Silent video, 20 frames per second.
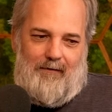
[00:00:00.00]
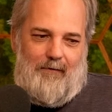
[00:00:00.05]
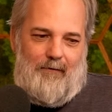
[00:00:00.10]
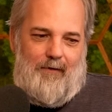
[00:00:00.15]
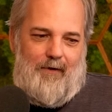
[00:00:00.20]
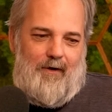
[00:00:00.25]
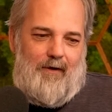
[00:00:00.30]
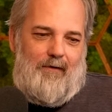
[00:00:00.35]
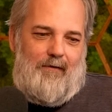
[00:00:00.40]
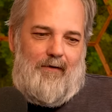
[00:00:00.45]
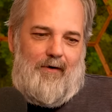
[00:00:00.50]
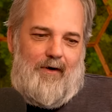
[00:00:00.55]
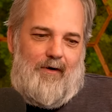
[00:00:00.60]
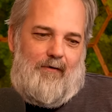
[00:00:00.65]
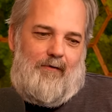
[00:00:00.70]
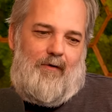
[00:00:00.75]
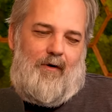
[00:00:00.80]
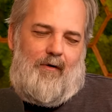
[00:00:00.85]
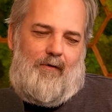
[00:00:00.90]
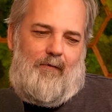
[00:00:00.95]

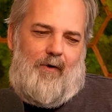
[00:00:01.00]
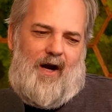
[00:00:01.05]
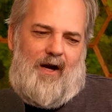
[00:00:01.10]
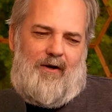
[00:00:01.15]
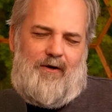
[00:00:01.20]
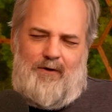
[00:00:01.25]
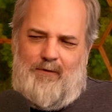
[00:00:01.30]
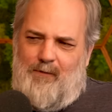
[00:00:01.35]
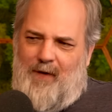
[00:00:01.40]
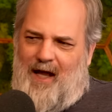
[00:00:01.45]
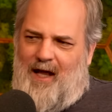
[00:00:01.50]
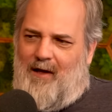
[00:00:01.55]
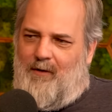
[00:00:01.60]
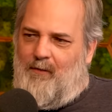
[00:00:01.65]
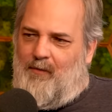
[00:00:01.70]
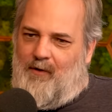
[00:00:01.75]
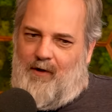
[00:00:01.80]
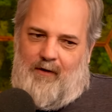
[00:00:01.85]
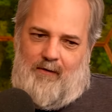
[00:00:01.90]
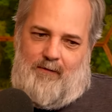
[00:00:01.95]
Why aren't you mad,
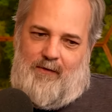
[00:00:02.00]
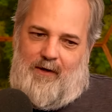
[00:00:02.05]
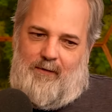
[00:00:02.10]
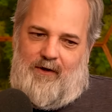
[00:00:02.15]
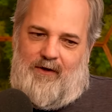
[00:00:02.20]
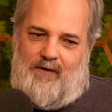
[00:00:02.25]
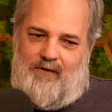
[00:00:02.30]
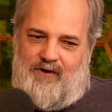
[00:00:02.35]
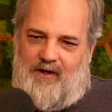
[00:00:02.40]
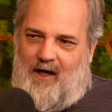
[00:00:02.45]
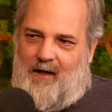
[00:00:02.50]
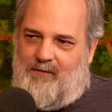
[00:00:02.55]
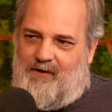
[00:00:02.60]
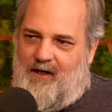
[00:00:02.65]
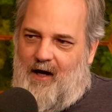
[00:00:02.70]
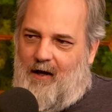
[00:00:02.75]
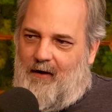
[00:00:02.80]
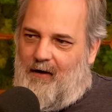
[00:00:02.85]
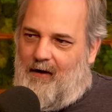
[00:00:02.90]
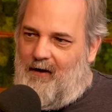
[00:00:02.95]
bro? Maybe your job's
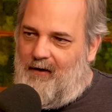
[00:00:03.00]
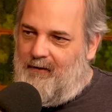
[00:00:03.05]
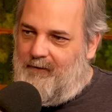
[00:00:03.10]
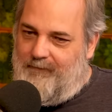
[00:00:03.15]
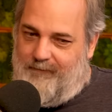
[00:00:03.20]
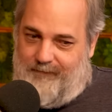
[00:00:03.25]
not hard.